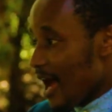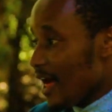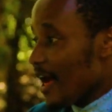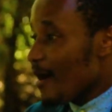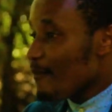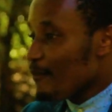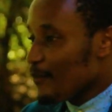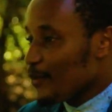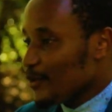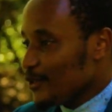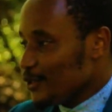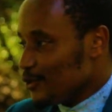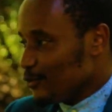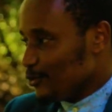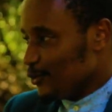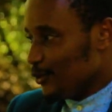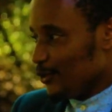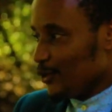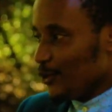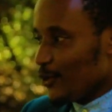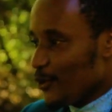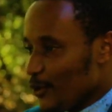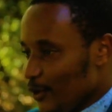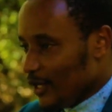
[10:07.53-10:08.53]
Our point
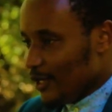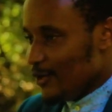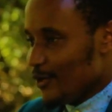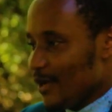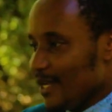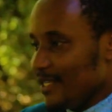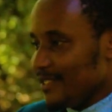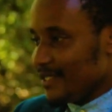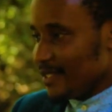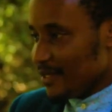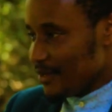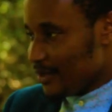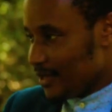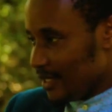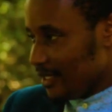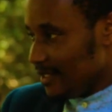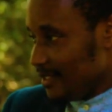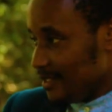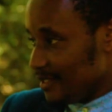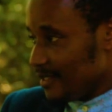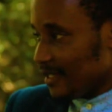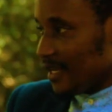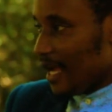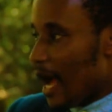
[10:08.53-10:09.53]
would call you a
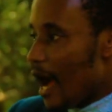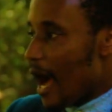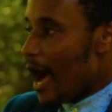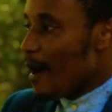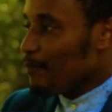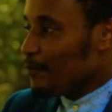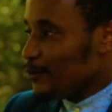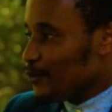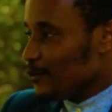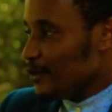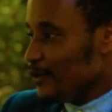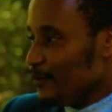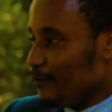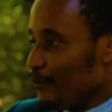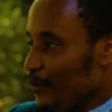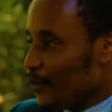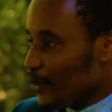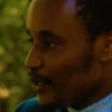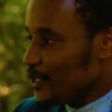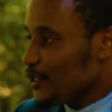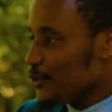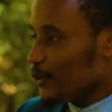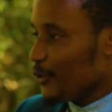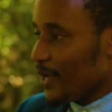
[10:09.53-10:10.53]
generalist, up to the
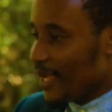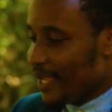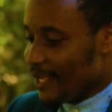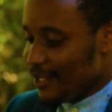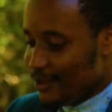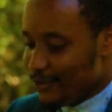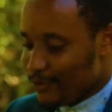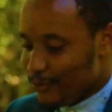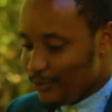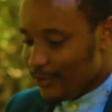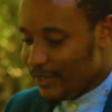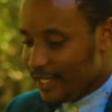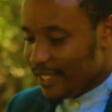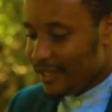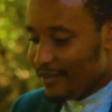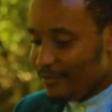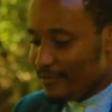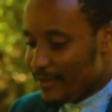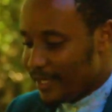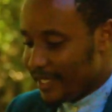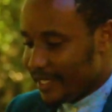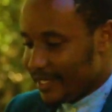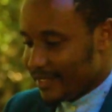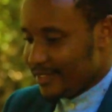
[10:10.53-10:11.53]
point where you will
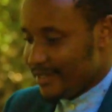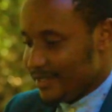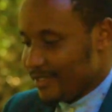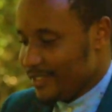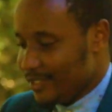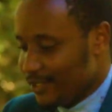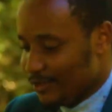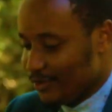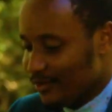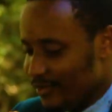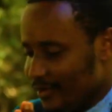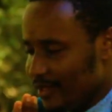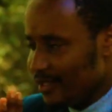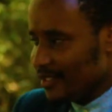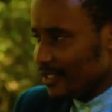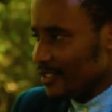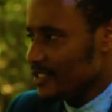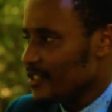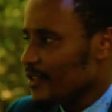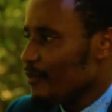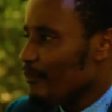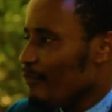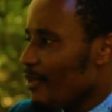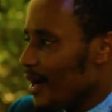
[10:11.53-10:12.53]
make a decision. This
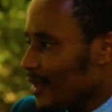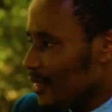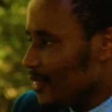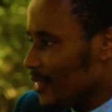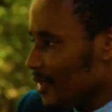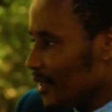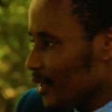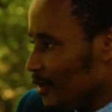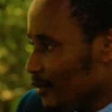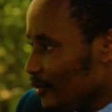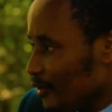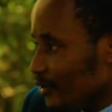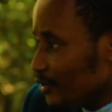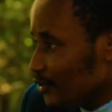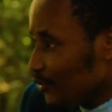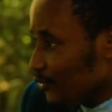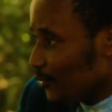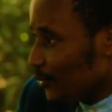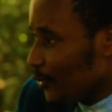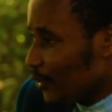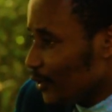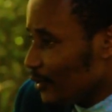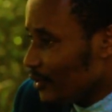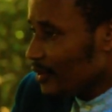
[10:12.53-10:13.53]
is the path that I want to
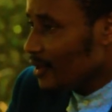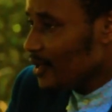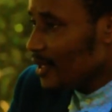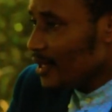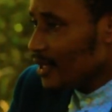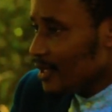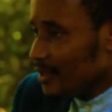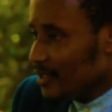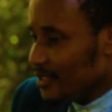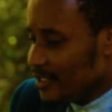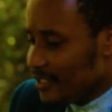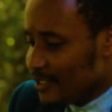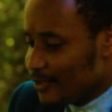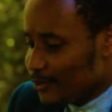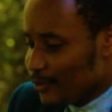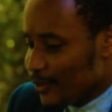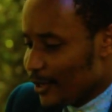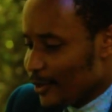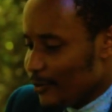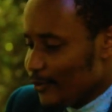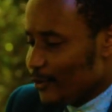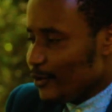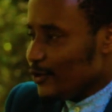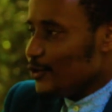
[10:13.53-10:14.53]
follow. This is
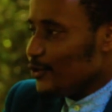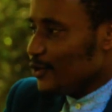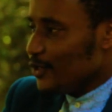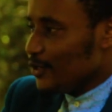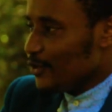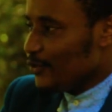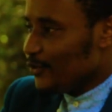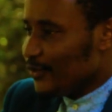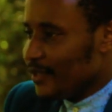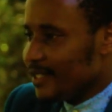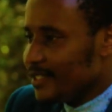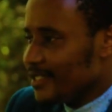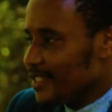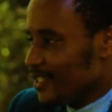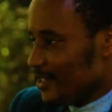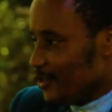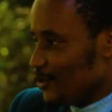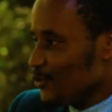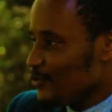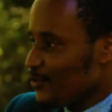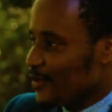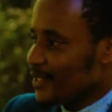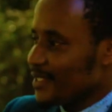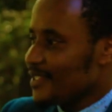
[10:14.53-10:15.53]
where I want to innovate and
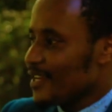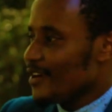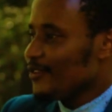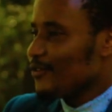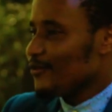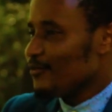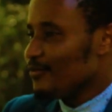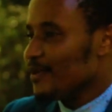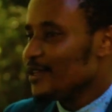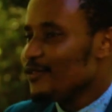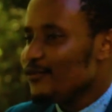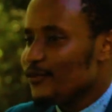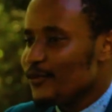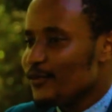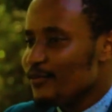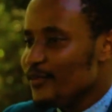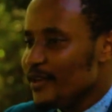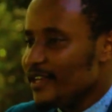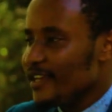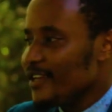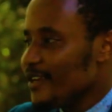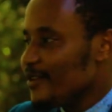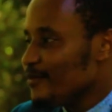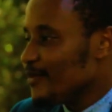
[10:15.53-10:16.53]
do my stuff. But for
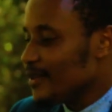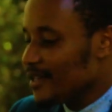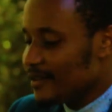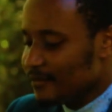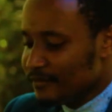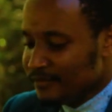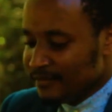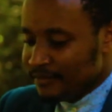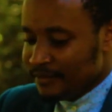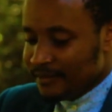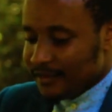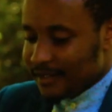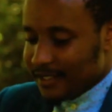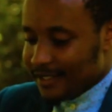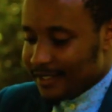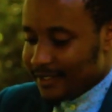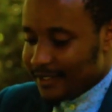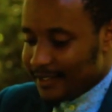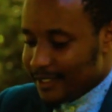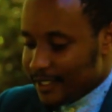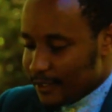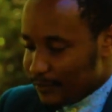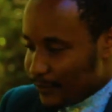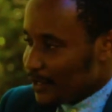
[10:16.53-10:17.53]
me, I'm
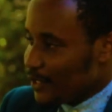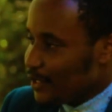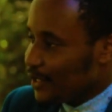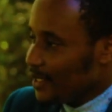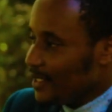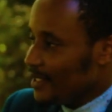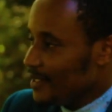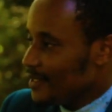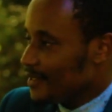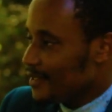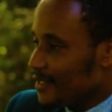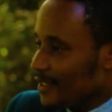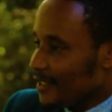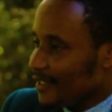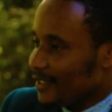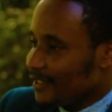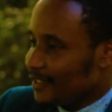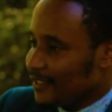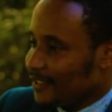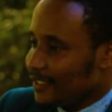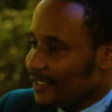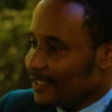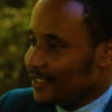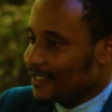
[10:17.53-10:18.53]
a specialist
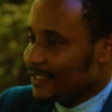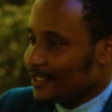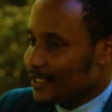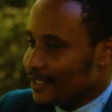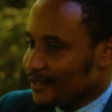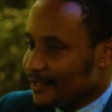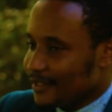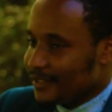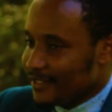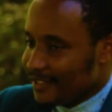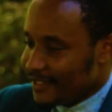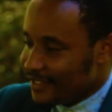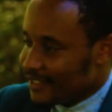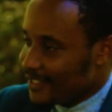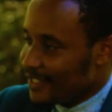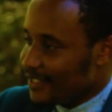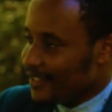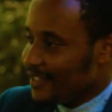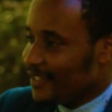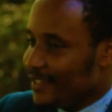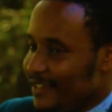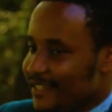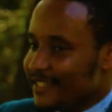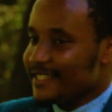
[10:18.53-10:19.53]

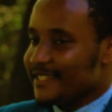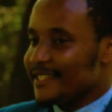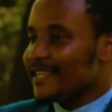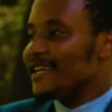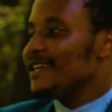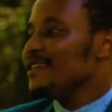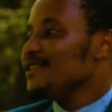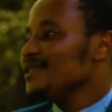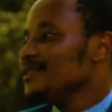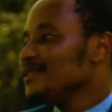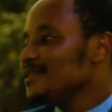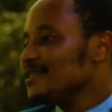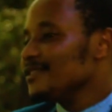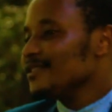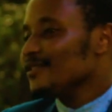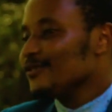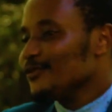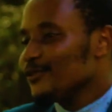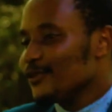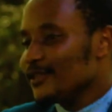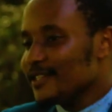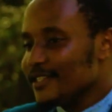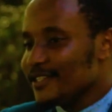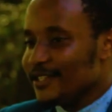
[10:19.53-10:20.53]
data scientist,
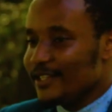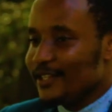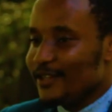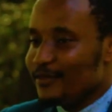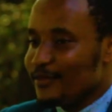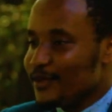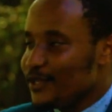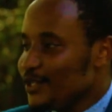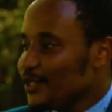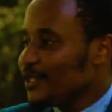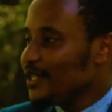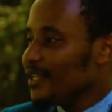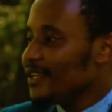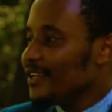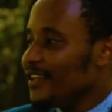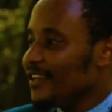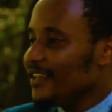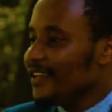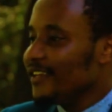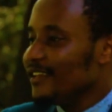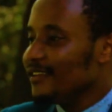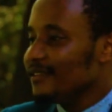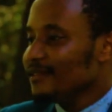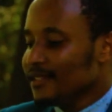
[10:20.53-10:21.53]
focusing in machine
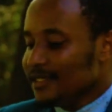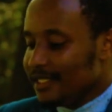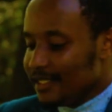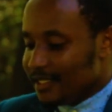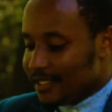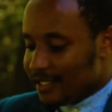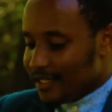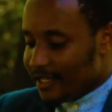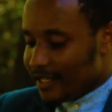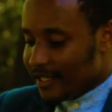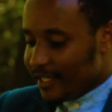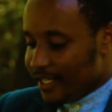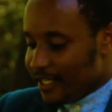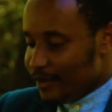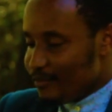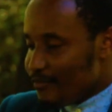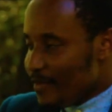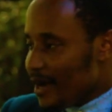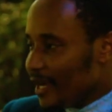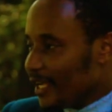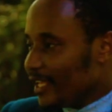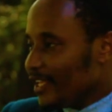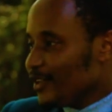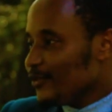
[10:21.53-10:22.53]
learning, in
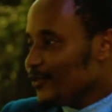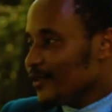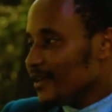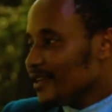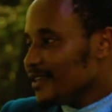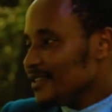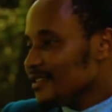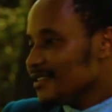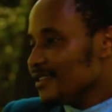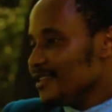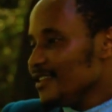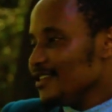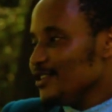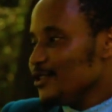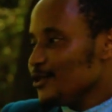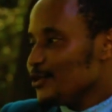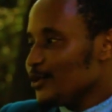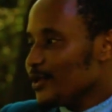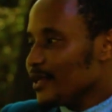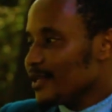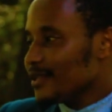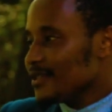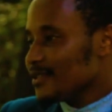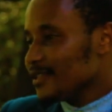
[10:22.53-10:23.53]
banking, finance, and
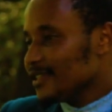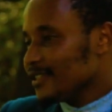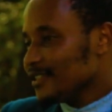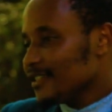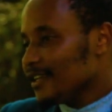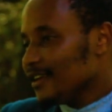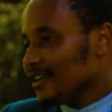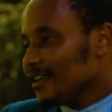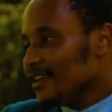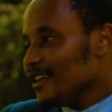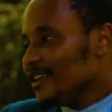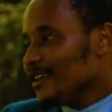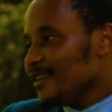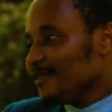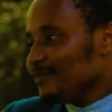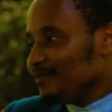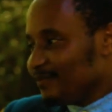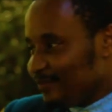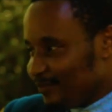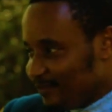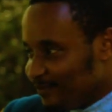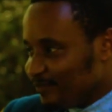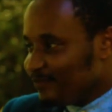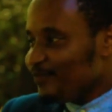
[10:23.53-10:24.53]
insurance sector.
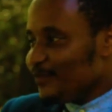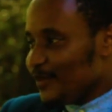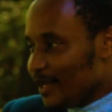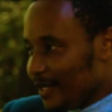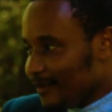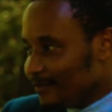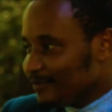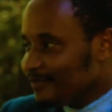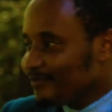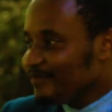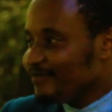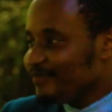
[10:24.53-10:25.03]
Yeah.